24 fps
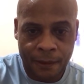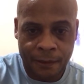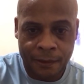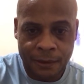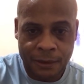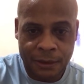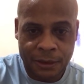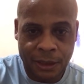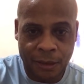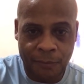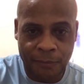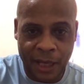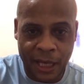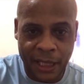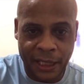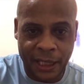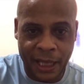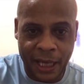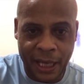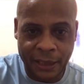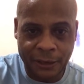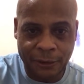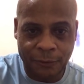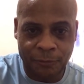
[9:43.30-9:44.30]
Somebody
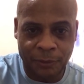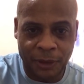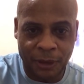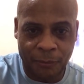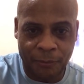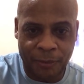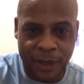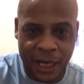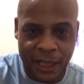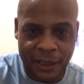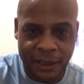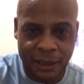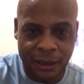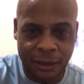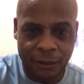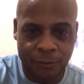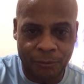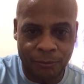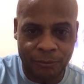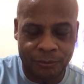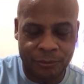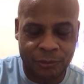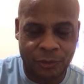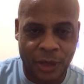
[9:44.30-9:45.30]
asked me about
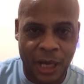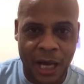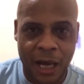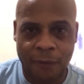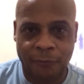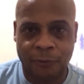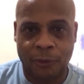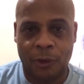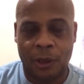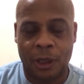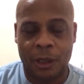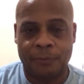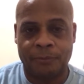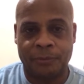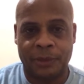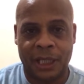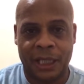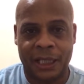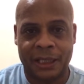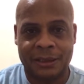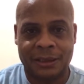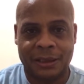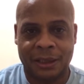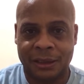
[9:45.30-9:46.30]
any travel
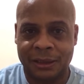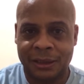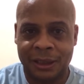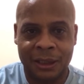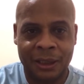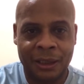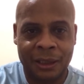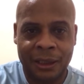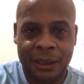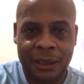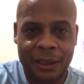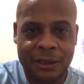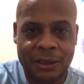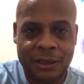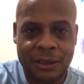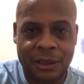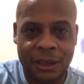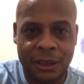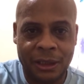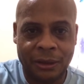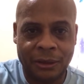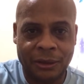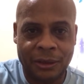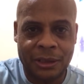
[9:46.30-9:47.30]
updates. It's
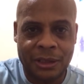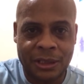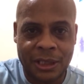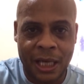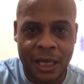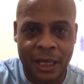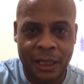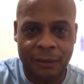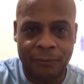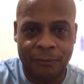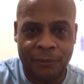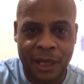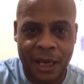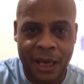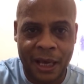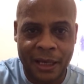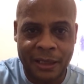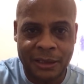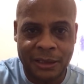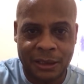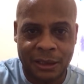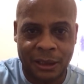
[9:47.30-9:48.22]
still the same, guys.